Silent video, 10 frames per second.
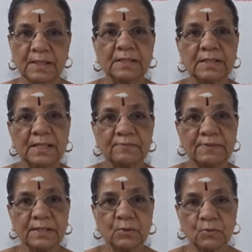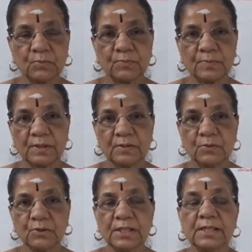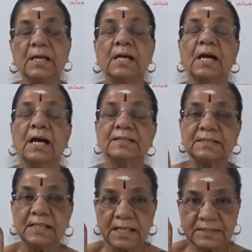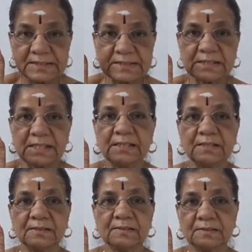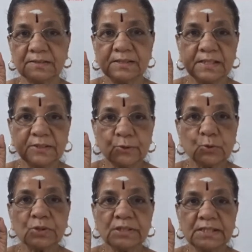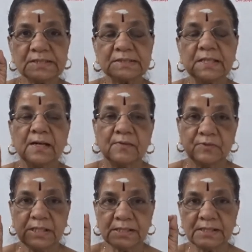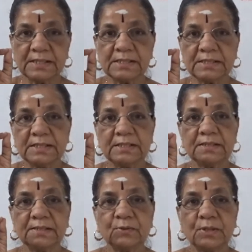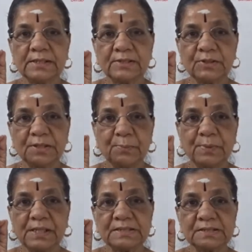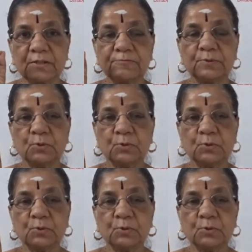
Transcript: That we know. Okay. And that cell, the nucleus, will contain 23 pairs of